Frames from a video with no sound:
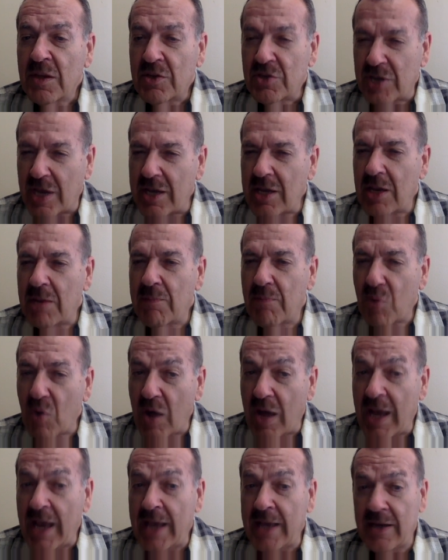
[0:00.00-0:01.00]
taking
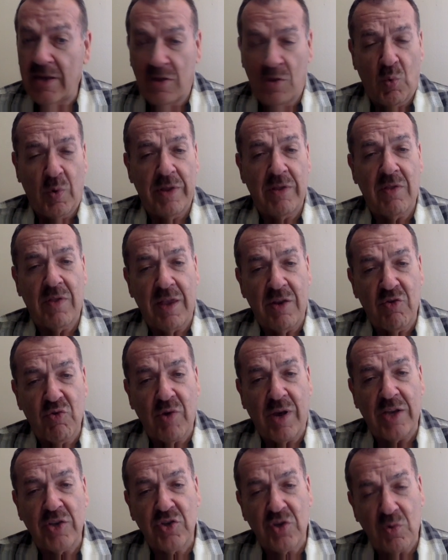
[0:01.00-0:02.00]
pride in the way that they
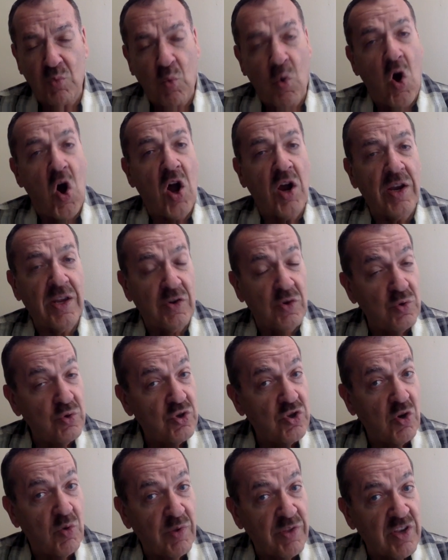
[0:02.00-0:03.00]
dress and walk, and do
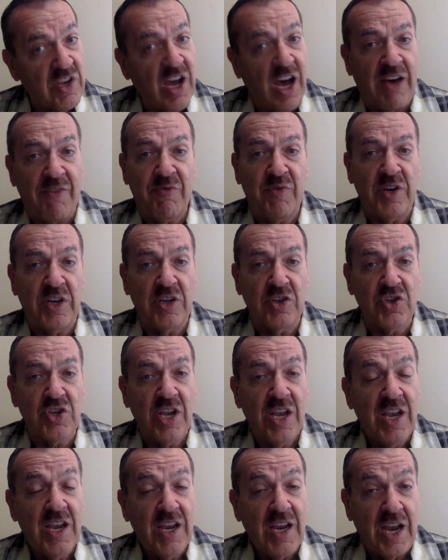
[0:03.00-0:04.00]
so with
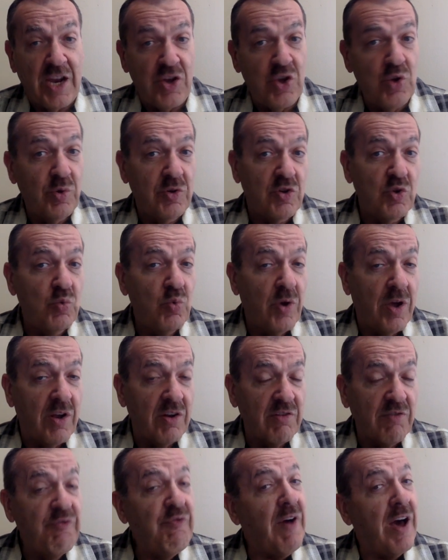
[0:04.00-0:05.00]
confidence. And you would do
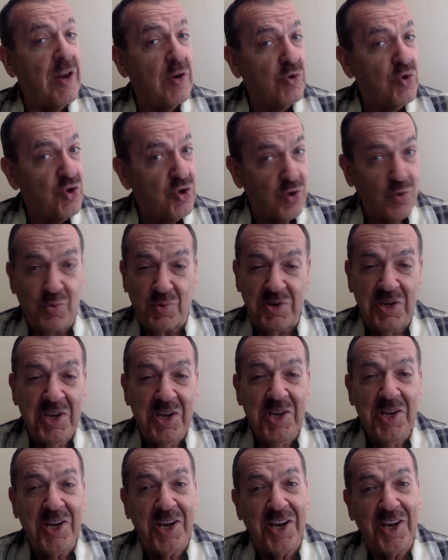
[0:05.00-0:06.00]
well to follow suit
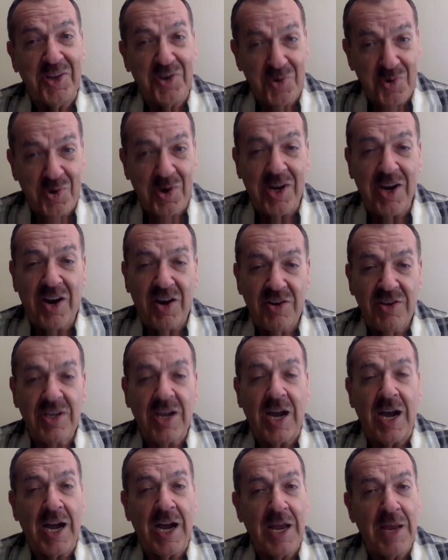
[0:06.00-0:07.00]
during our
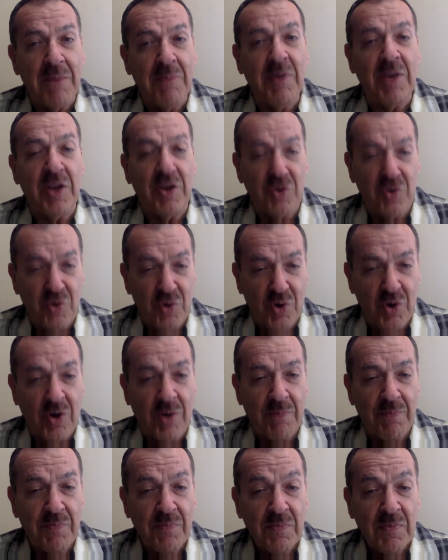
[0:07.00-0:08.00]
time in
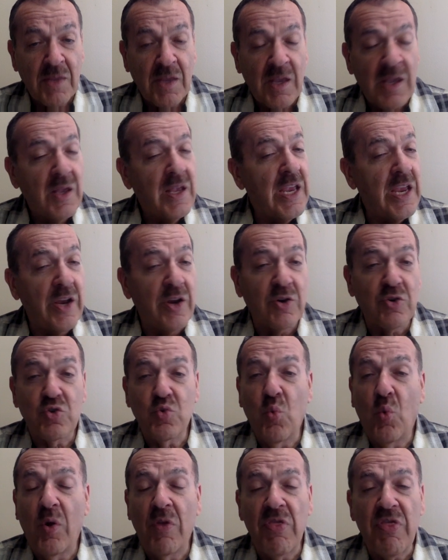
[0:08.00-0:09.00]
Europe. Here's
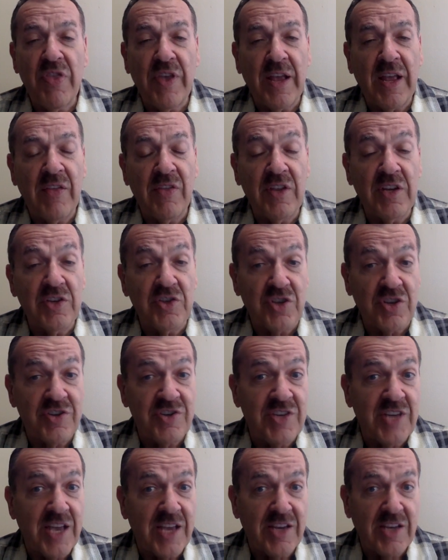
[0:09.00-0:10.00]
one thing that is a
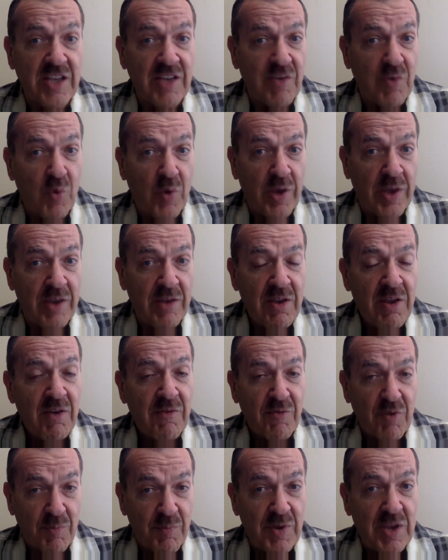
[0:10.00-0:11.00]
dead giveaway
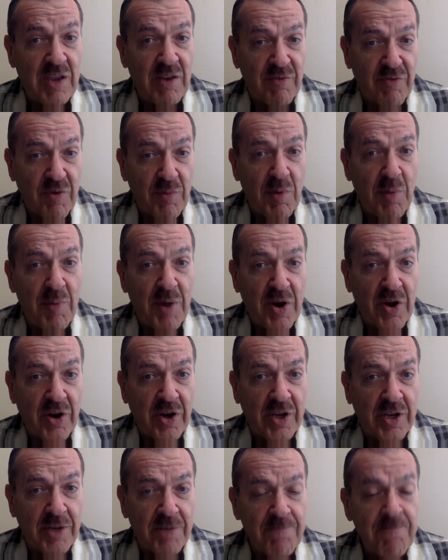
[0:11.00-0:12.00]
for being from
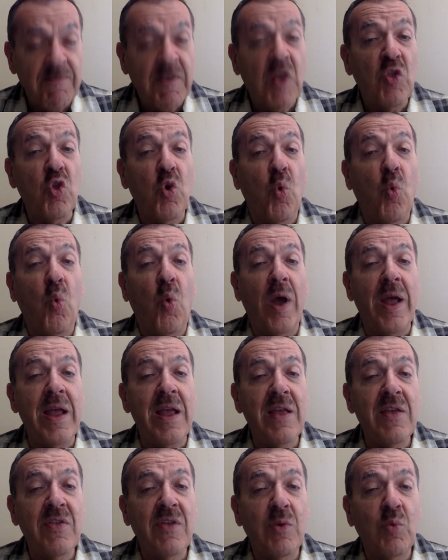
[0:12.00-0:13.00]
America: the
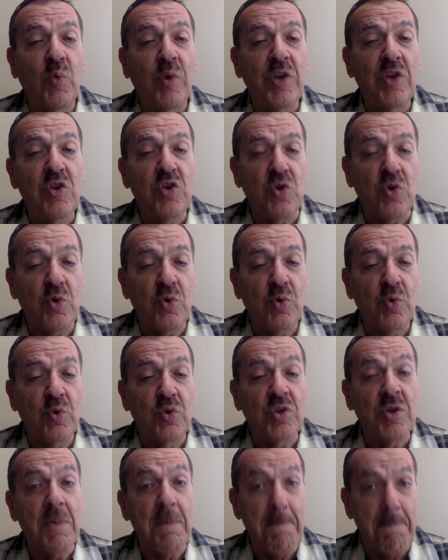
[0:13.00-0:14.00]
way that we
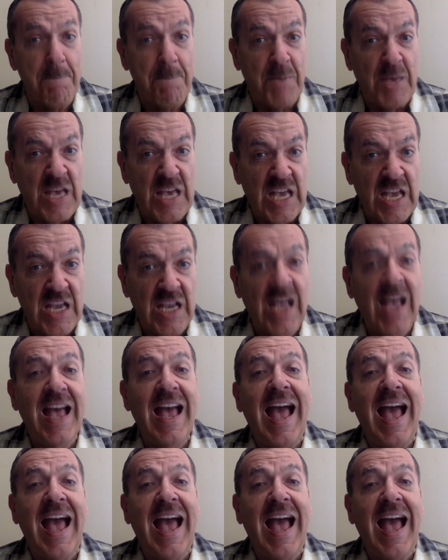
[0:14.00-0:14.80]
use big